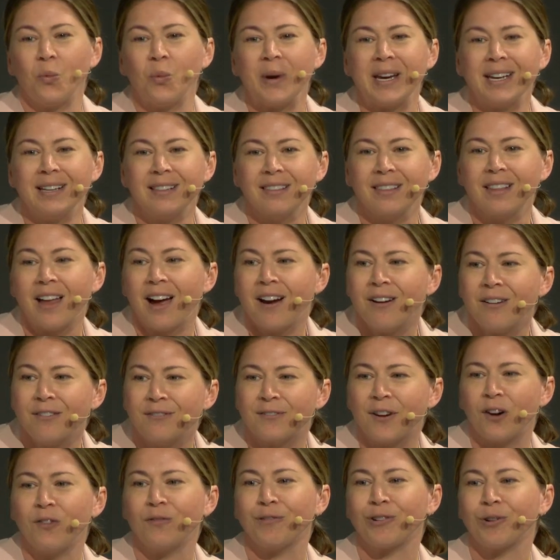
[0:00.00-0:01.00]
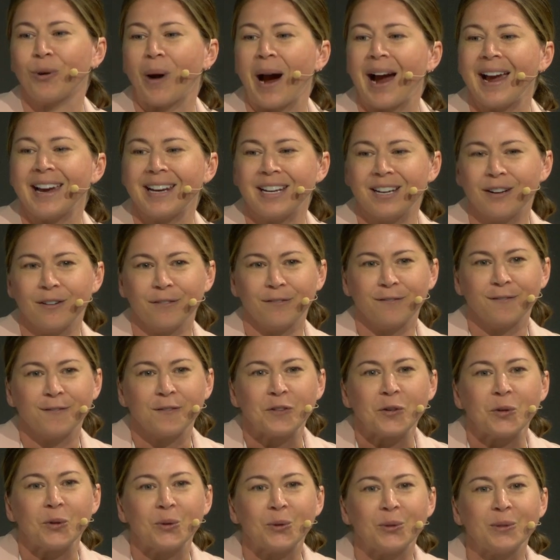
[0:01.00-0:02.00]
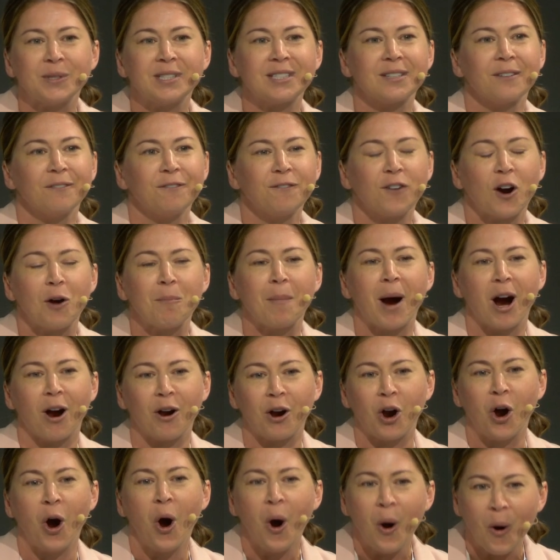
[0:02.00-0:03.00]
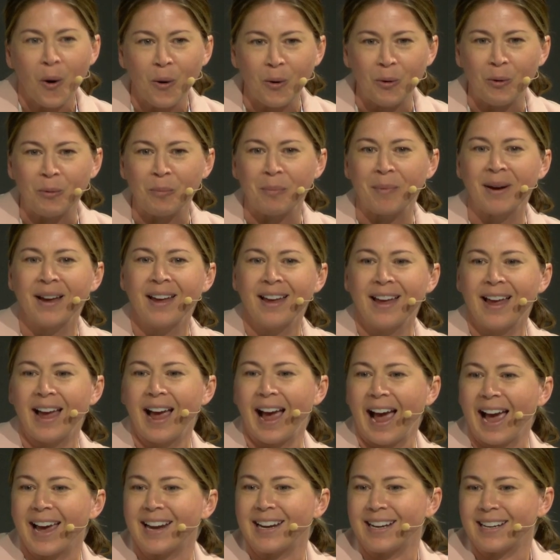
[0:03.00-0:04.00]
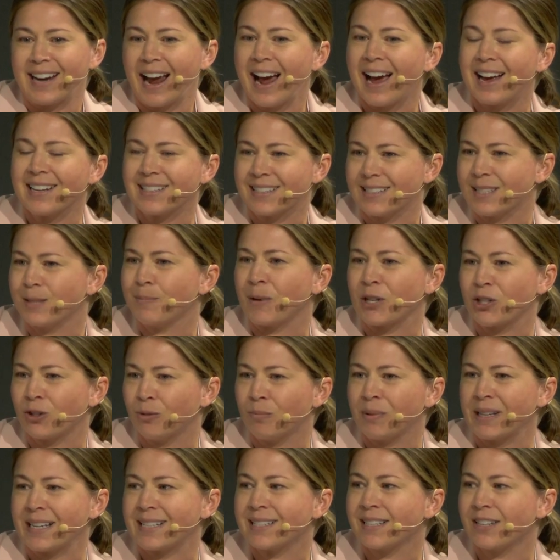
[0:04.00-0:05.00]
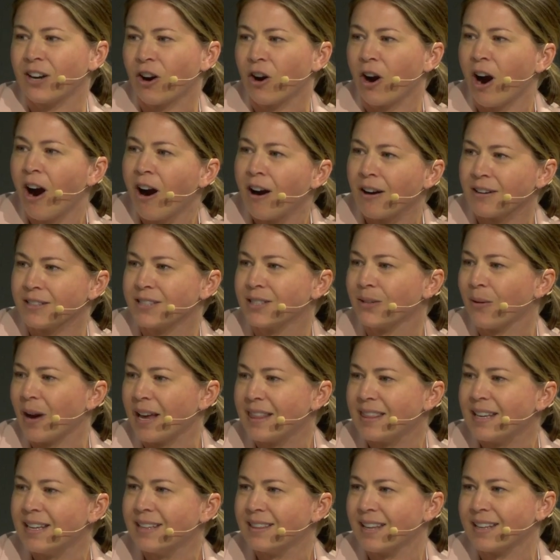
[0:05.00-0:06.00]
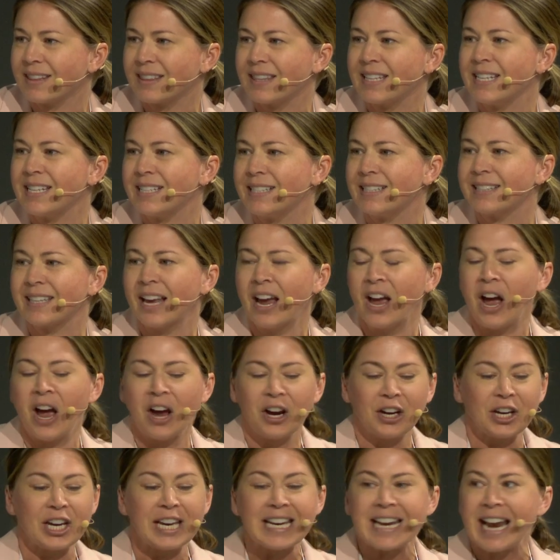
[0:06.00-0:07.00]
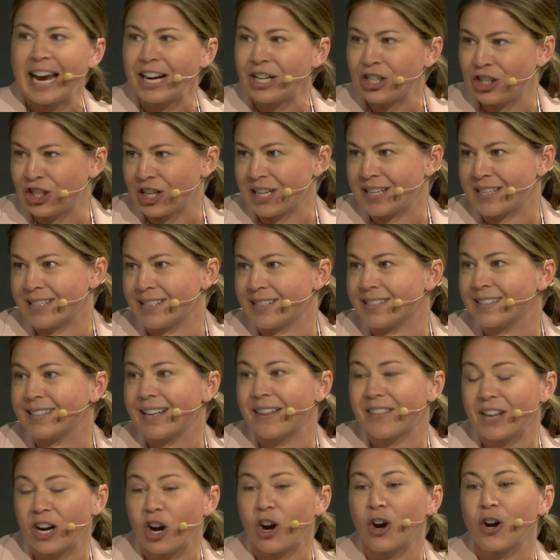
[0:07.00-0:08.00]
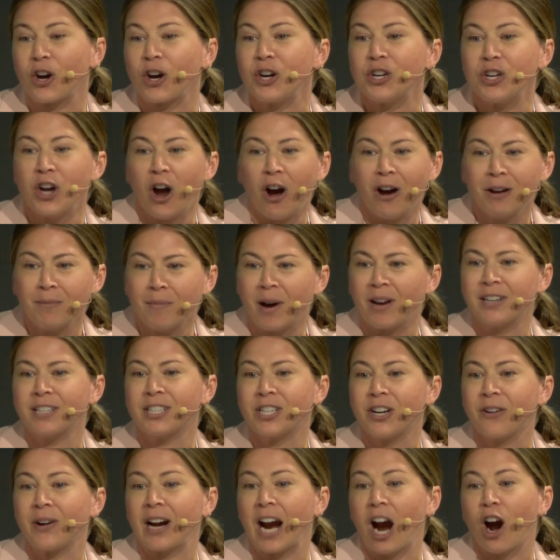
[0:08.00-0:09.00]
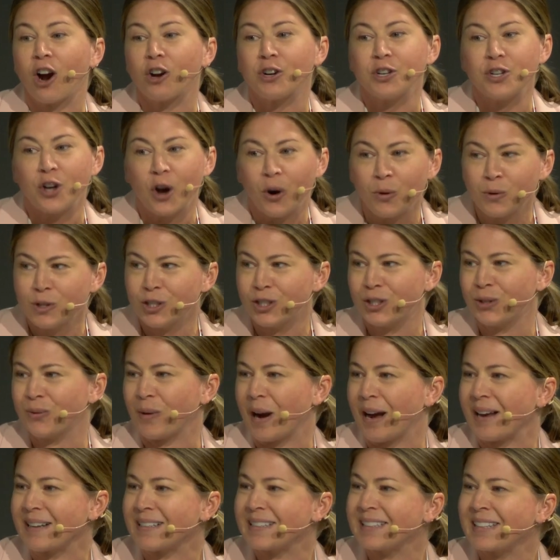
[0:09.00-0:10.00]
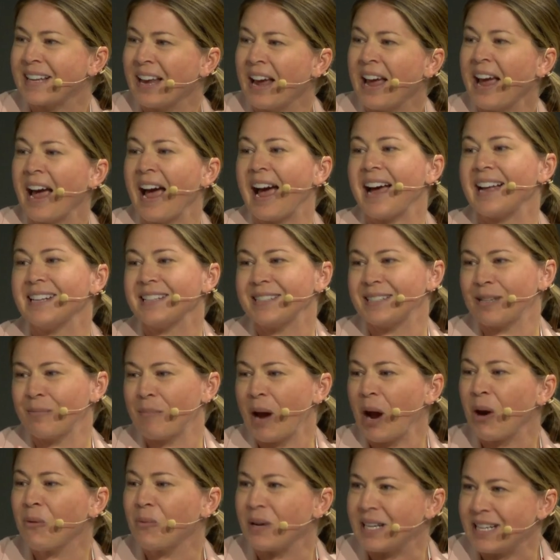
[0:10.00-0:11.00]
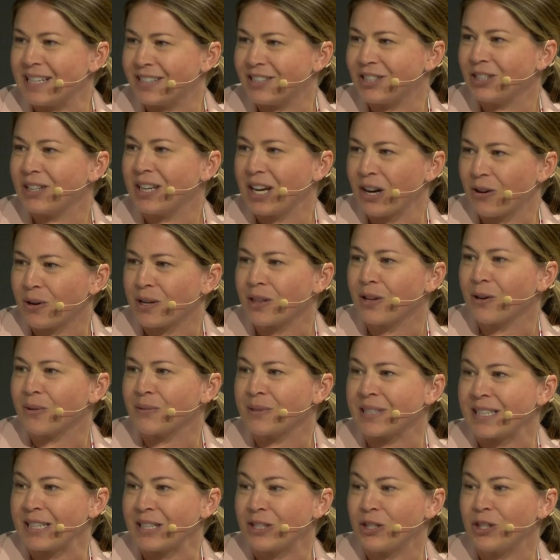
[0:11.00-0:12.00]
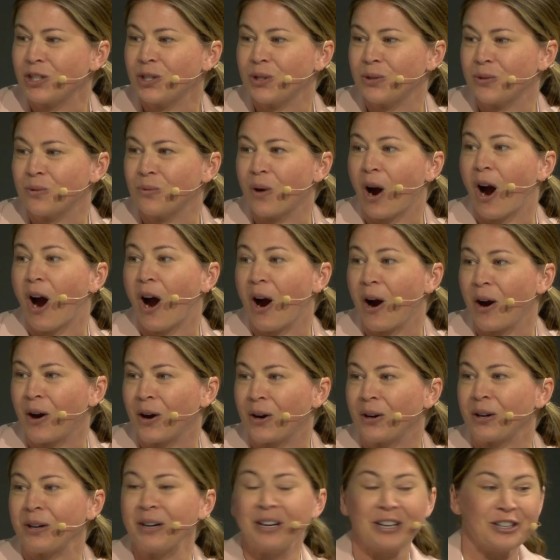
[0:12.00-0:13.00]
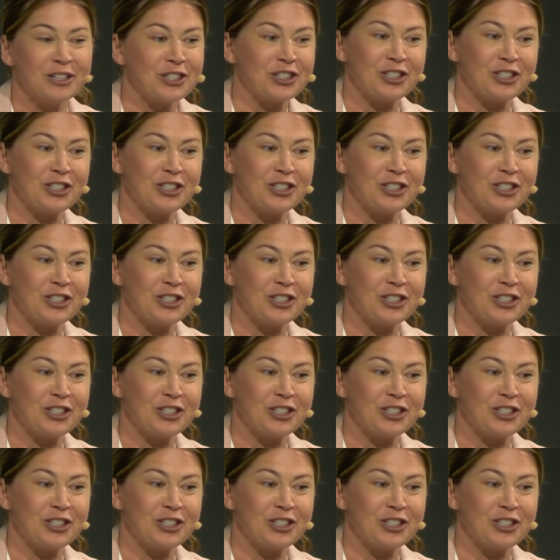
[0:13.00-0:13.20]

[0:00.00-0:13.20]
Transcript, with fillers: we love a variety of foods from our home and it has a special place in our heart. So I think that these connections that are non monetary are known to us, and somehow we need to carry those into our